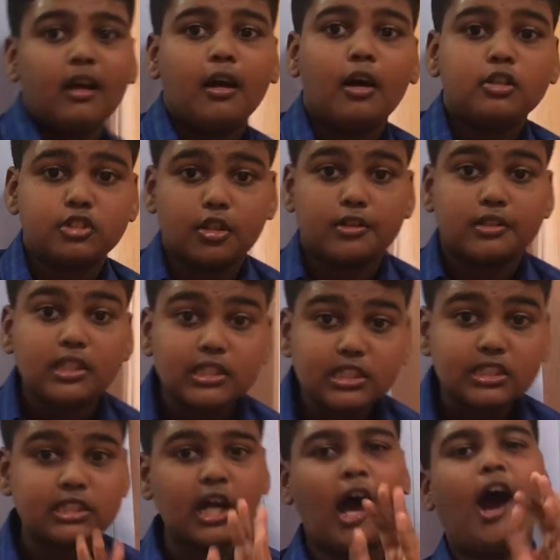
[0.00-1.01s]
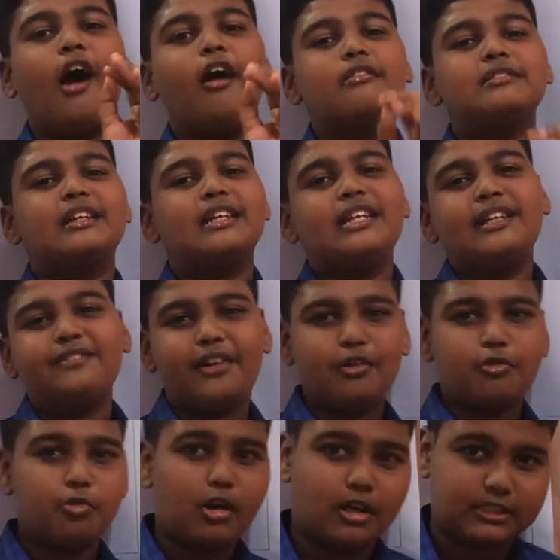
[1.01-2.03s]
So this is how the
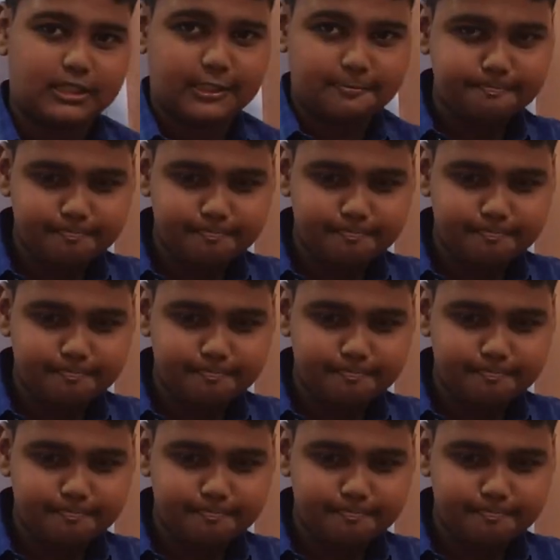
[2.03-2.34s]
lever works.